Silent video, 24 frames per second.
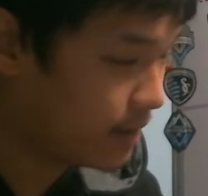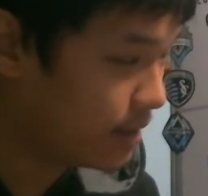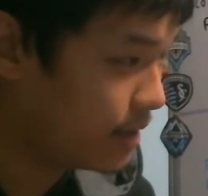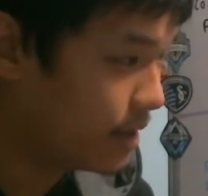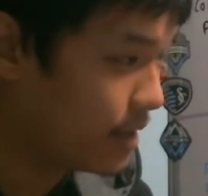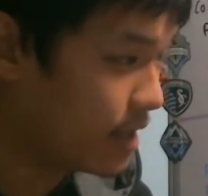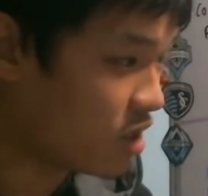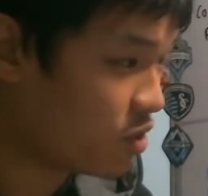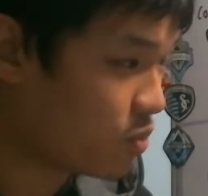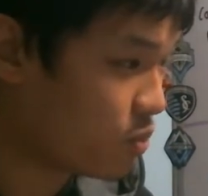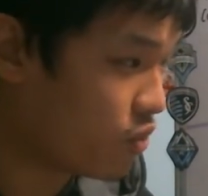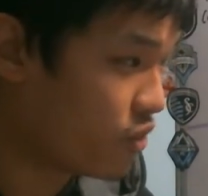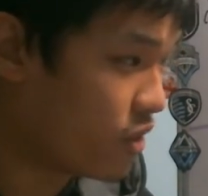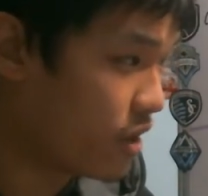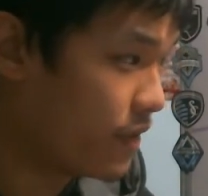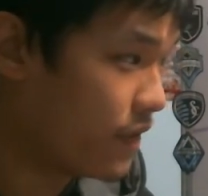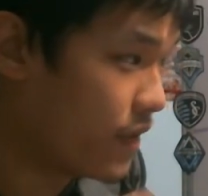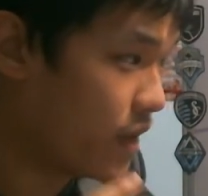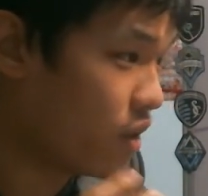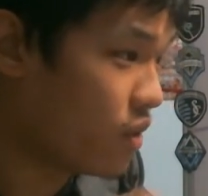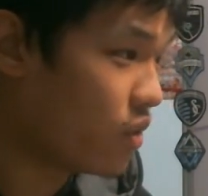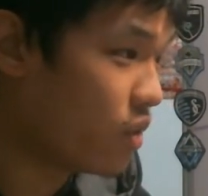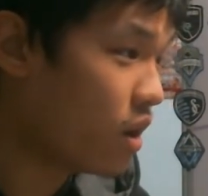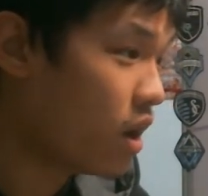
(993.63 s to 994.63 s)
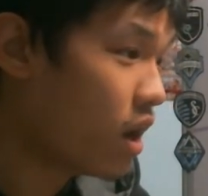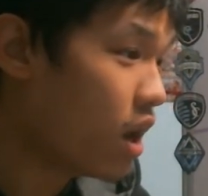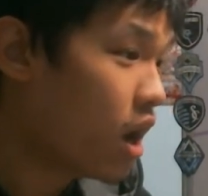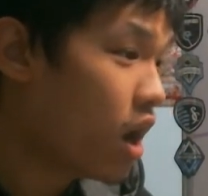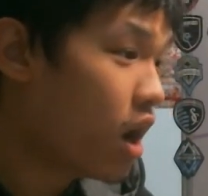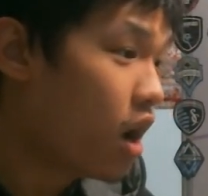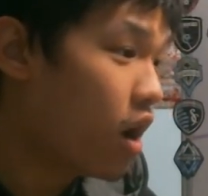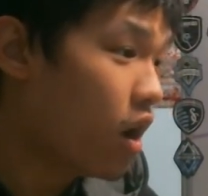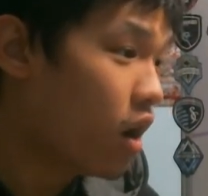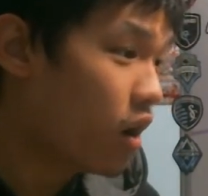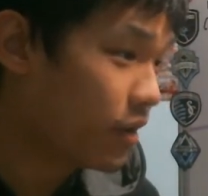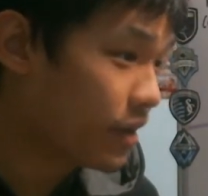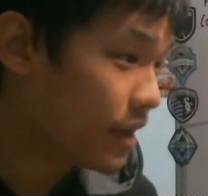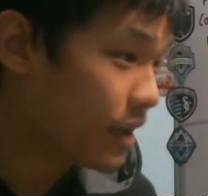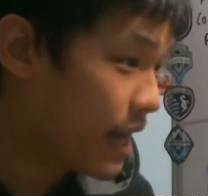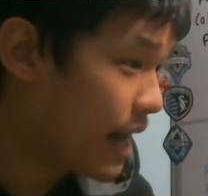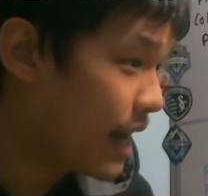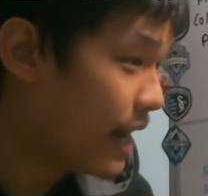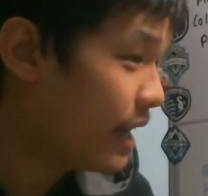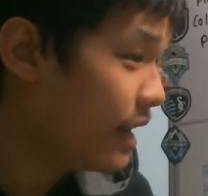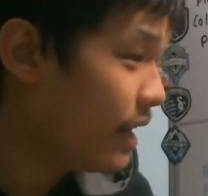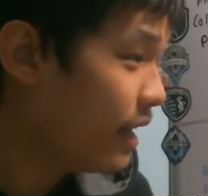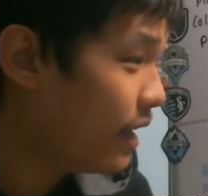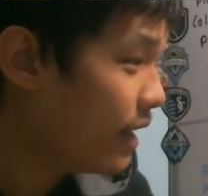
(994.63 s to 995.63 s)
this preview on
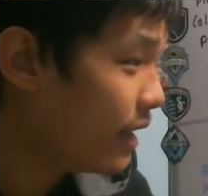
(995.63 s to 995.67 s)
kind